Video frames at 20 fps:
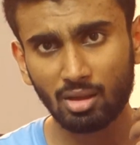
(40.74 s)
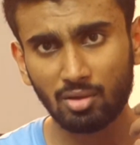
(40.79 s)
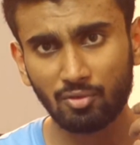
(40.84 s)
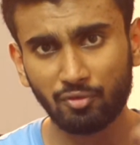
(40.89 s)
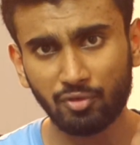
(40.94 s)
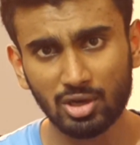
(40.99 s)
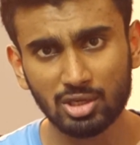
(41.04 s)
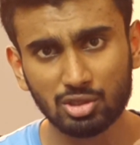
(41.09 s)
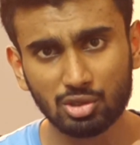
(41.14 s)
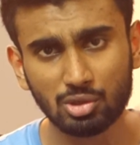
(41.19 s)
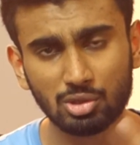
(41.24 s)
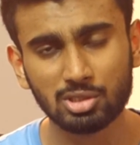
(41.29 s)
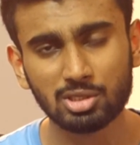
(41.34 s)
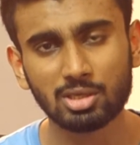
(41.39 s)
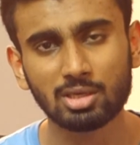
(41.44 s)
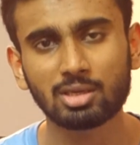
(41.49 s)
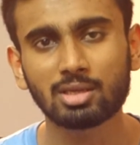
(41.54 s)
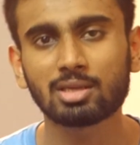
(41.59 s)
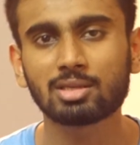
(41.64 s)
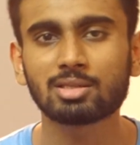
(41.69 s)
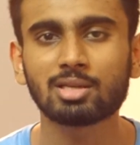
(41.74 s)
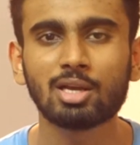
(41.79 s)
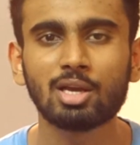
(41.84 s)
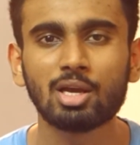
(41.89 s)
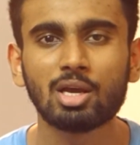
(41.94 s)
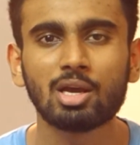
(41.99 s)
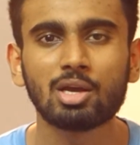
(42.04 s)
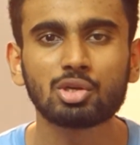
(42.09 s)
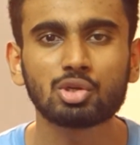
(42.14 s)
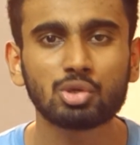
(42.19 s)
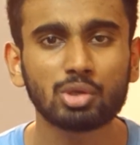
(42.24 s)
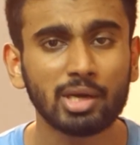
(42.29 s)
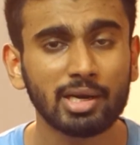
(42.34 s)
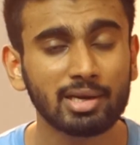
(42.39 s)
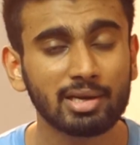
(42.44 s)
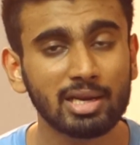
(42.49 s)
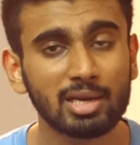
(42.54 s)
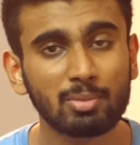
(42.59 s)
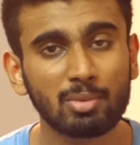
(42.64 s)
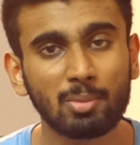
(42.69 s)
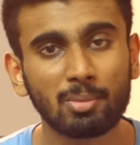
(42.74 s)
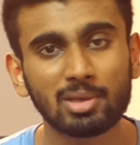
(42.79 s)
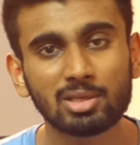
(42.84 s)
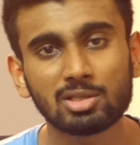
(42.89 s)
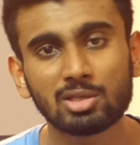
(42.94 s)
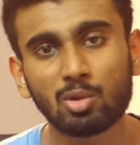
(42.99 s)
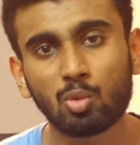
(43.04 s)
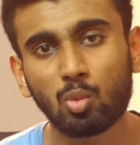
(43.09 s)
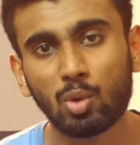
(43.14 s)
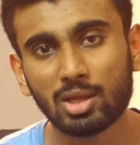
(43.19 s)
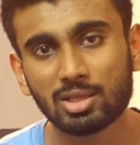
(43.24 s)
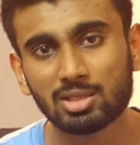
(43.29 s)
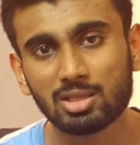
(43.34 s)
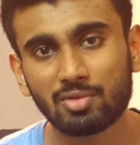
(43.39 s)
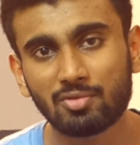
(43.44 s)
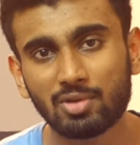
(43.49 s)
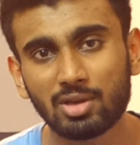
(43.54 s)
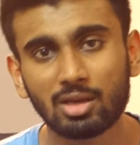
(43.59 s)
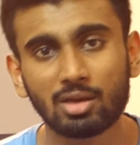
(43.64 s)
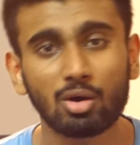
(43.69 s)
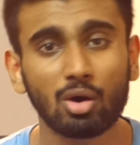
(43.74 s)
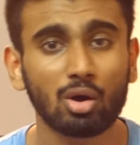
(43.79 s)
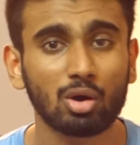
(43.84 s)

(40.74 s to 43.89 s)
first question is, should I train my muscle once a week